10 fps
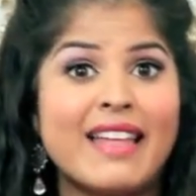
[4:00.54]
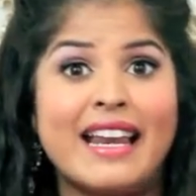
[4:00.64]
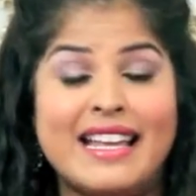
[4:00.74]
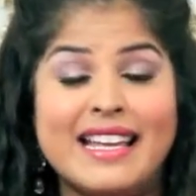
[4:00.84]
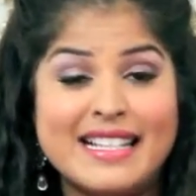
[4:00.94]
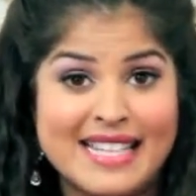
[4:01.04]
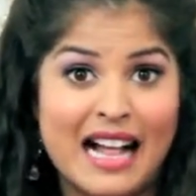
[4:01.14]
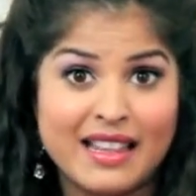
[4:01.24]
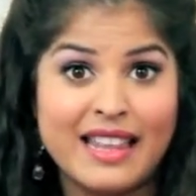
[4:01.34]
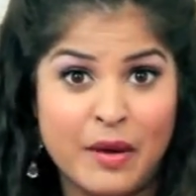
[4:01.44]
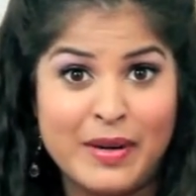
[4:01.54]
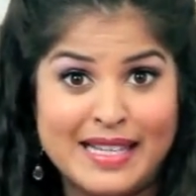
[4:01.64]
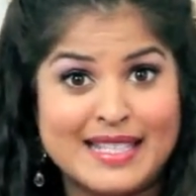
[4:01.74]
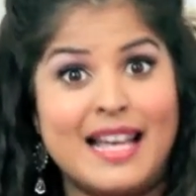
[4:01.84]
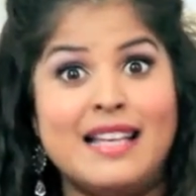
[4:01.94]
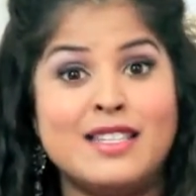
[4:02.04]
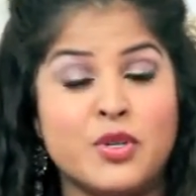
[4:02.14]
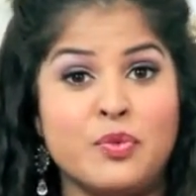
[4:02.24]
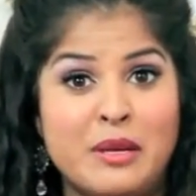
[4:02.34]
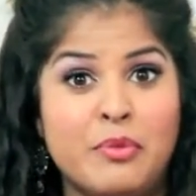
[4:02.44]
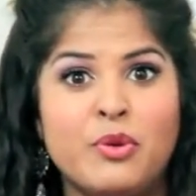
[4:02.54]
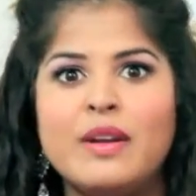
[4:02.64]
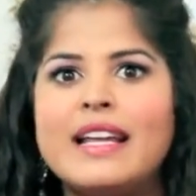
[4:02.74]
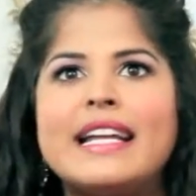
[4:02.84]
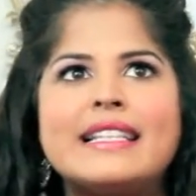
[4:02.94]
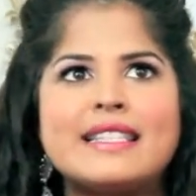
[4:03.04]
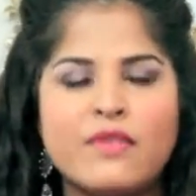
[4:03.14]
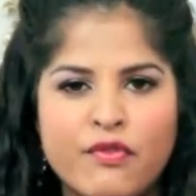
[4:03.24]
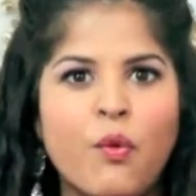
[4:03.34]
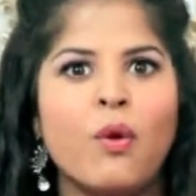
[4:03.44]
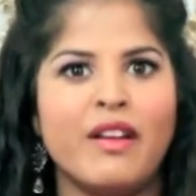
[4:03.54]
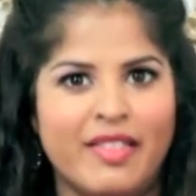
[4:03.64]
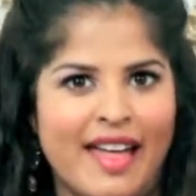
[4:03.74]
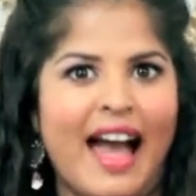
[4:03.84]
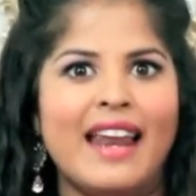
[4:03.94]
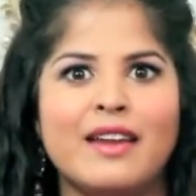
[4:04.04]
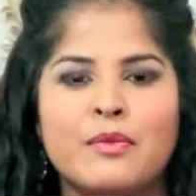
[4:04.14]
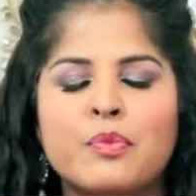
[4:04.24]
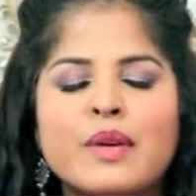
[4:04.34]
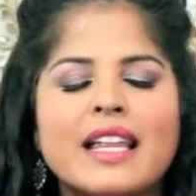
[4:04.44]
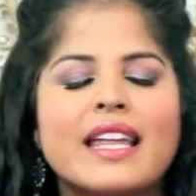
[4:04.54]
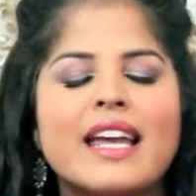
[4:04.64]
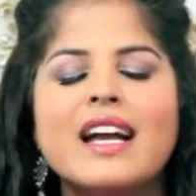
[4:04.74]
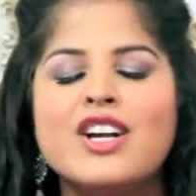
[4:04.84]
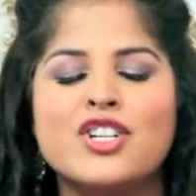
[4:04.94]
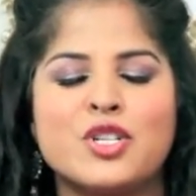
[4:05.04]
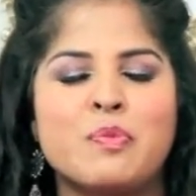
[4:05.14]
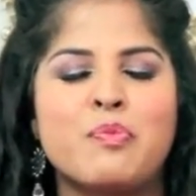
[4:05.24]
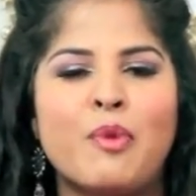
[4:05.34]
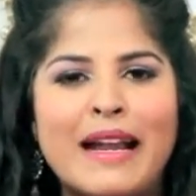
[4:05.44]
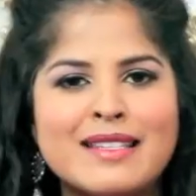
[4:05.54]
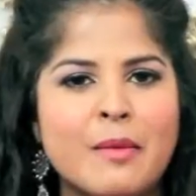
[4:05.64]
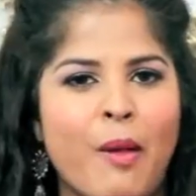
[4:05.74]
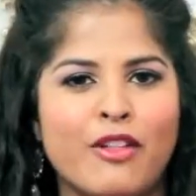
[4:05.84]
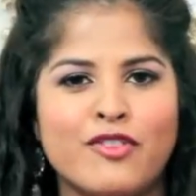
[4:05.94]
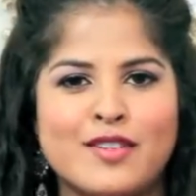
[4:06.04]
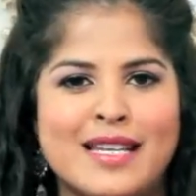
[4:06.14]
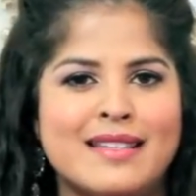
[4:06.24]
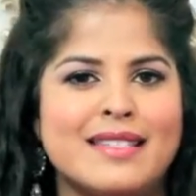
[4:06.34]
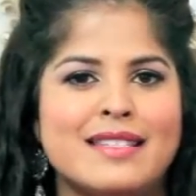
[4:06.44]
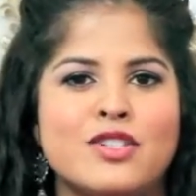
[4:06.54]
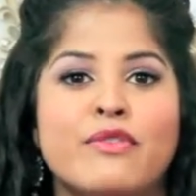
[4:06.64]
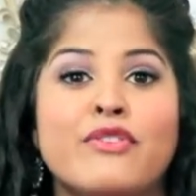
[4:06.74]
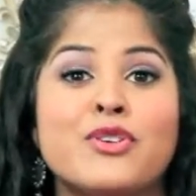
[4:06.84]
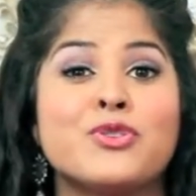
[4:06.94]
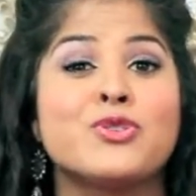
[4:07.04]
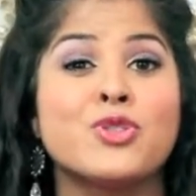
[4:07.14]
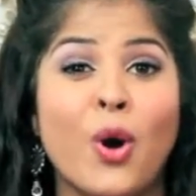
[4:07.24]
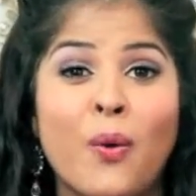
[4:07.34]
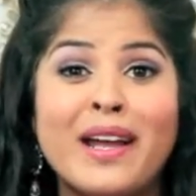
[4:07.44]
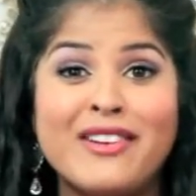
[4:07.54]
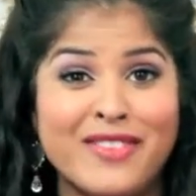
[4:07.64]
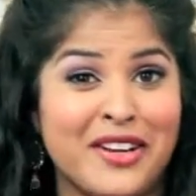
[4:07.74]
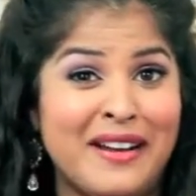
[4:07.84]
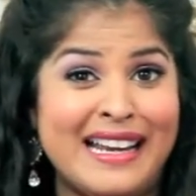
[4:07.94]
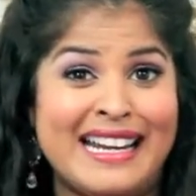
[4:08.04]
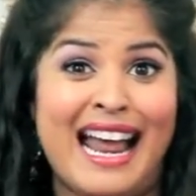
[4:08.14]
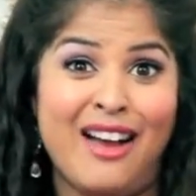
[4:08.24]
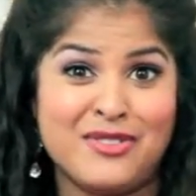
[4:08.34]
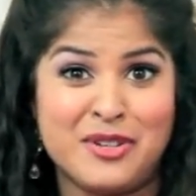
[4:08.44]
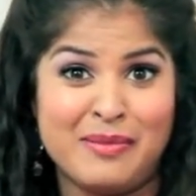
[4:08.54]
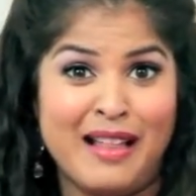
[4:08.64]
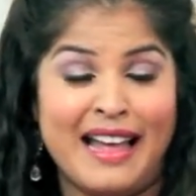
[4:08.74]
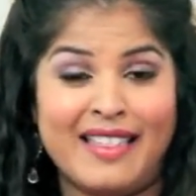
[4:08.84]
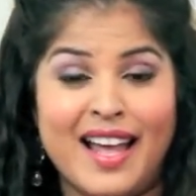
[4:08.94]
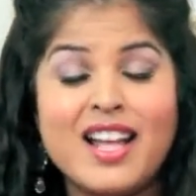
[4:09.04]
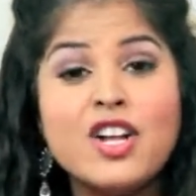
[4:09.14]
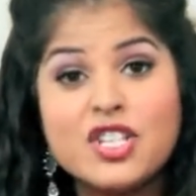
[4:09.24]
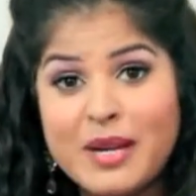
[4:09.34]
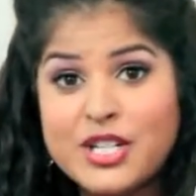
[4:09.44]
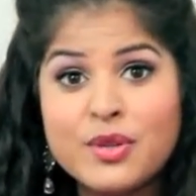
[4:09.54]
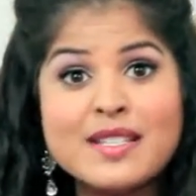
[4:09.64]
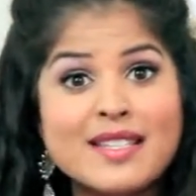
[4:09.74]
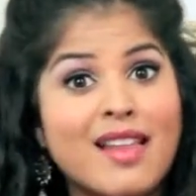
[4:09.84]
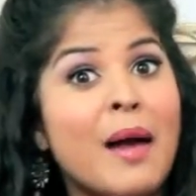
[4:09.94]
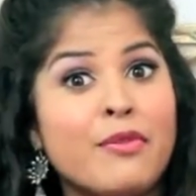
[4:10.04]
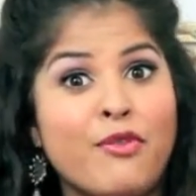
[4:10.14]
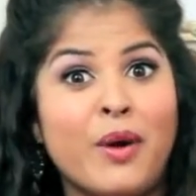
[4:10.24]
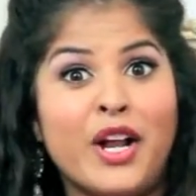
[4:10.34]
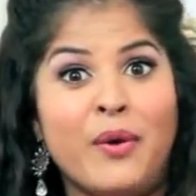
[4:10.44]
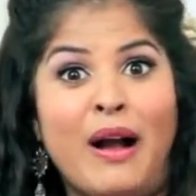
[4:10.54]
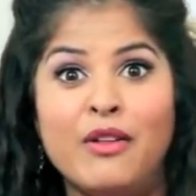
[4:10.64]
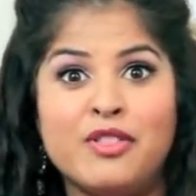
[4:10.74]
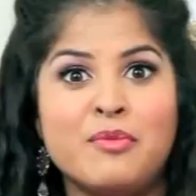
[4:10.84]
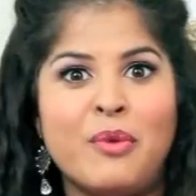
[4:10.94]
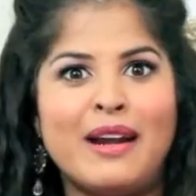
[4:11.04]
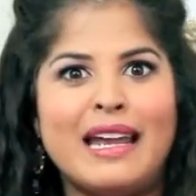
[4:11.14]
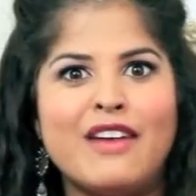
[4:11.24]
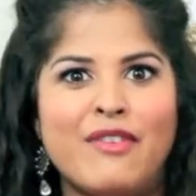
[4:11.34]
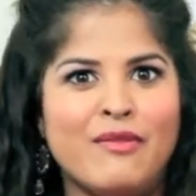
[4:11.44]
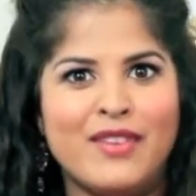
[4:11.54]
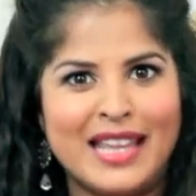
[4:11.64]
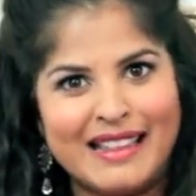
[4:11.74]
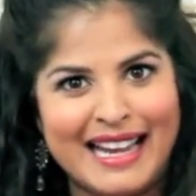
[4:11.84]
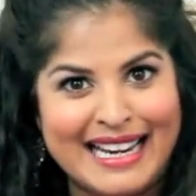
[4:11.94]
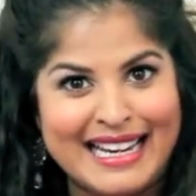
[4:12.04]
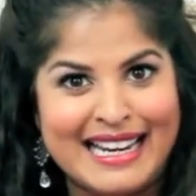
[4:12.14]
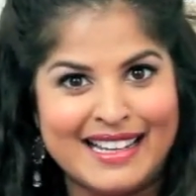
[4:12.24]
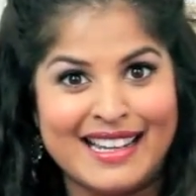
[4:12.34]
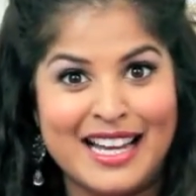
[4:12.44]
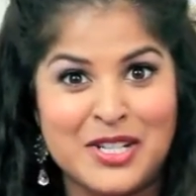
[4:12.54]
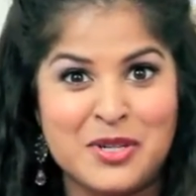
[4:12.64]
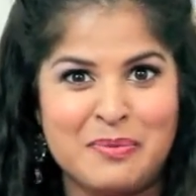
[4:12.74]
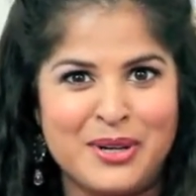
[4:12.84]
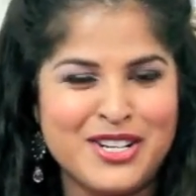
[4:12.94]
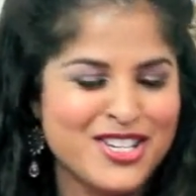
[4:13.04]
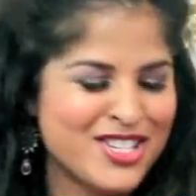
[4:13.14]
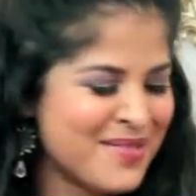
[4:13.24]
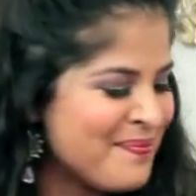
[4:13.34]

that exactly like what it says to reboot, it's for that. It really just brightens up all of your senses and you feel so invigorated after applying that. So I do this a lot before I go out in the morning if I'm feeling like I need a little extra push.